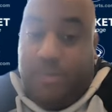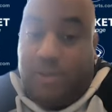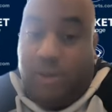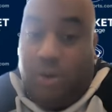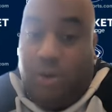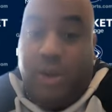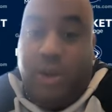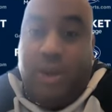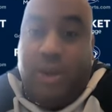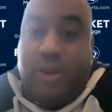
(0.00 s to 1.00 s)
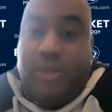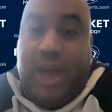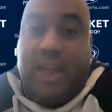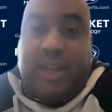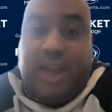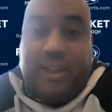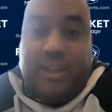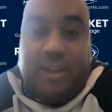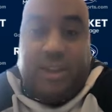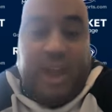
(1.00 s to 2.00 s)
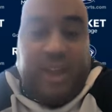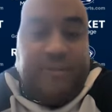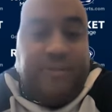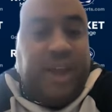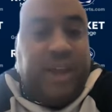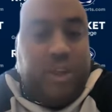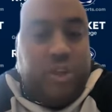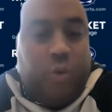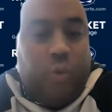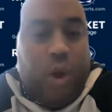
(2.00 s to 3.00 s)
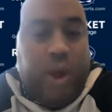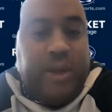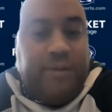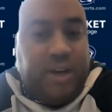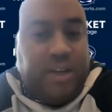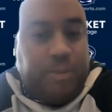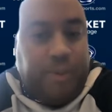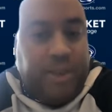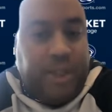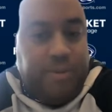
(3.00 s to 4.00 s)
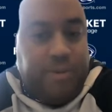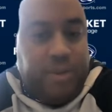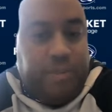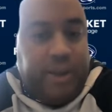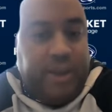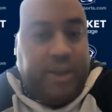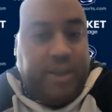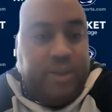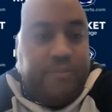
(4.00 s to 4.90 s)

So that kind of took that advantage away of us being able to play,